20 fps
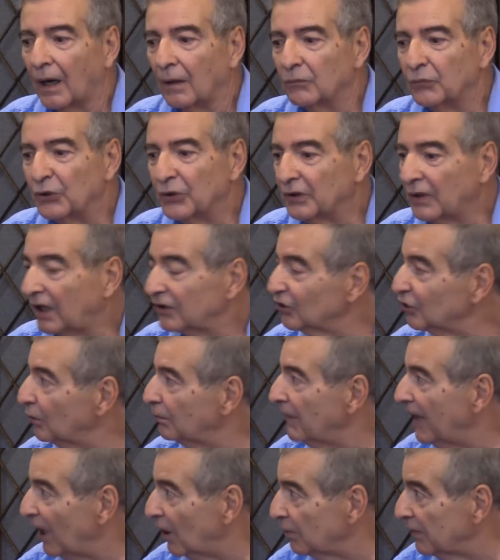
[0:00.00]
You can also
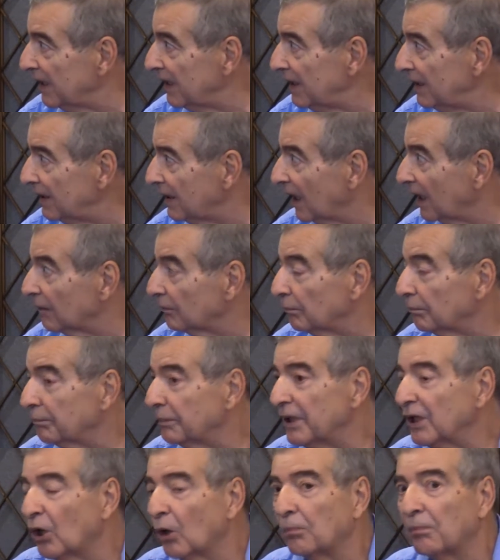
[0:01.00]
mail me at
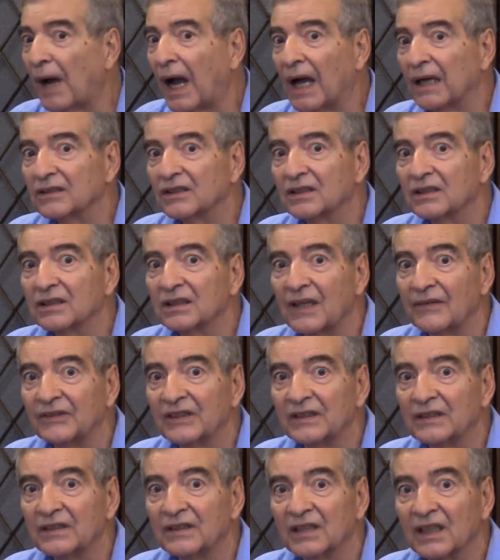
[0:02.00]
P.O. Box
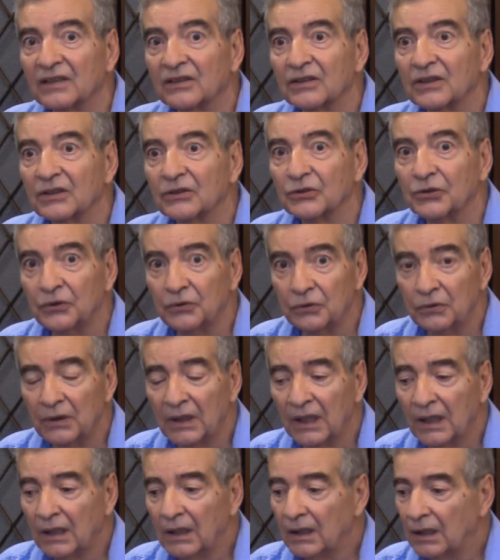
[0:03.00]
762
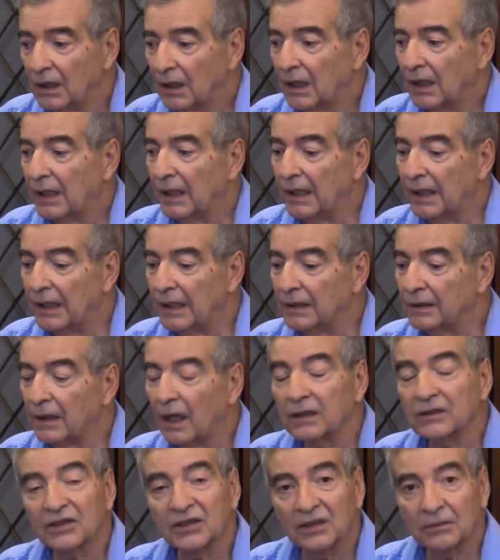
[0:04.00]
in
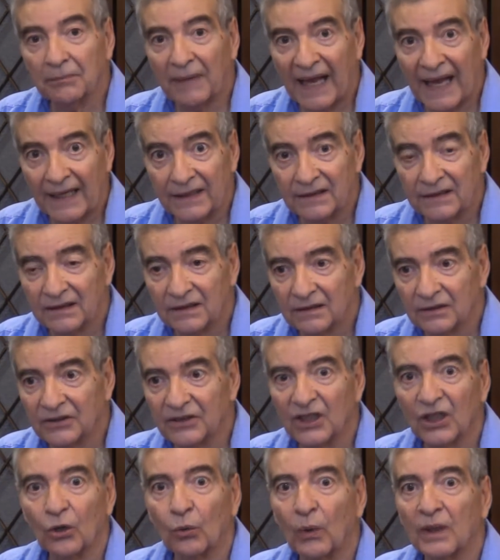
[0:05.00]
Hudson, Mass.
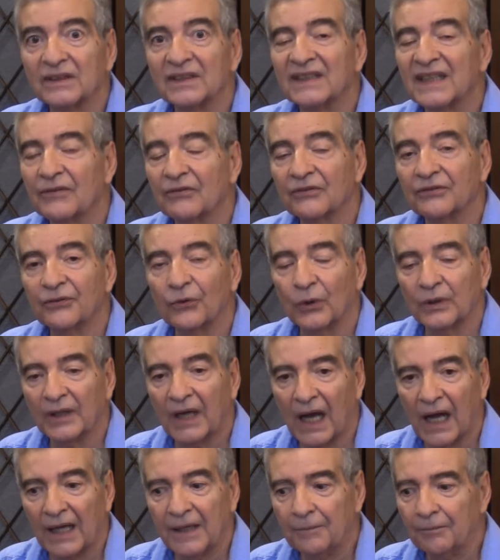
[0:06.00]

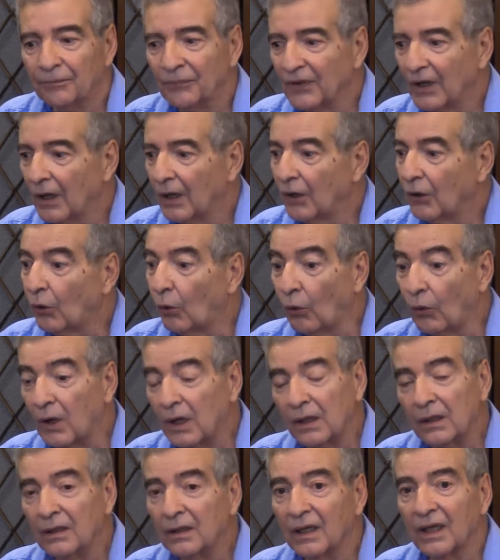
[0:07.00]
01749.
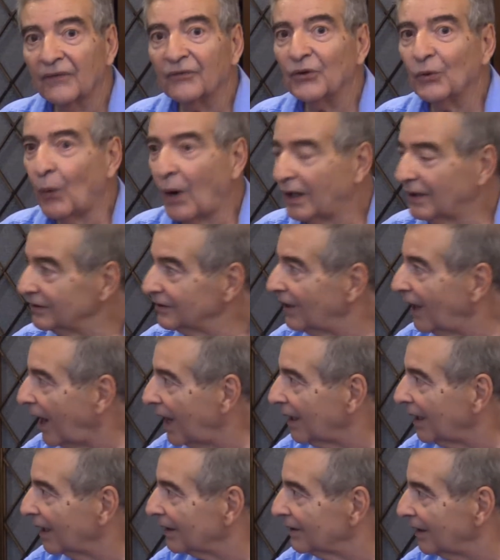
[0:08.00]
Or if you want to
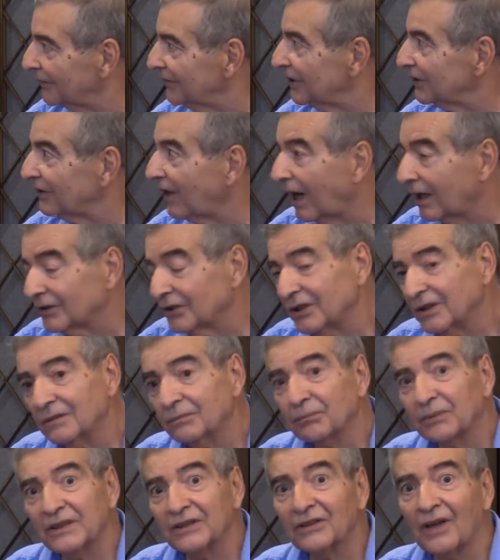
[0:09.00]
talk, I'd love to talk to you.
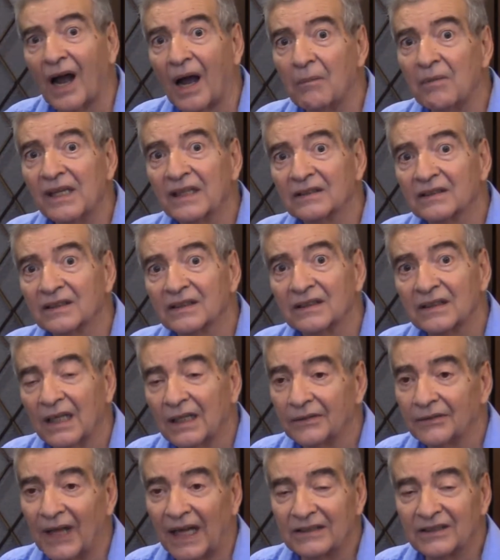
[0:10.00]
Please call me at
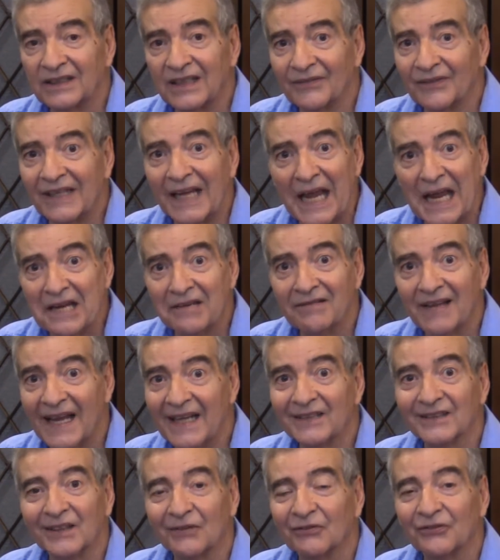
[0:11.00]

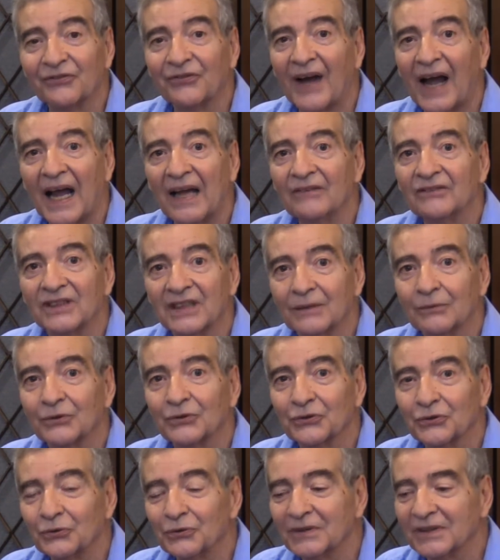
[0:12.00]

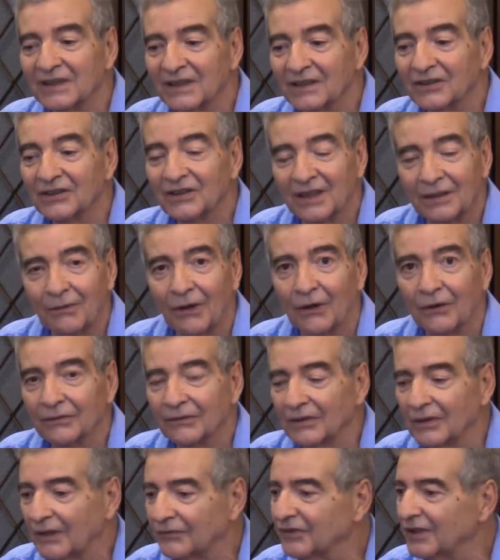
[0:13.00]
978-875-0260.
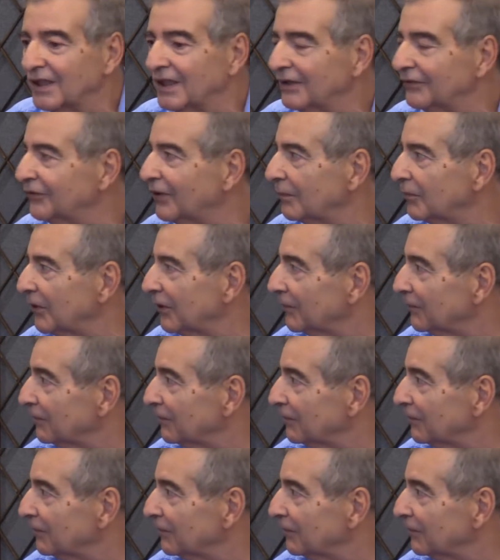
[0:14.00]
I'd love to hear from you.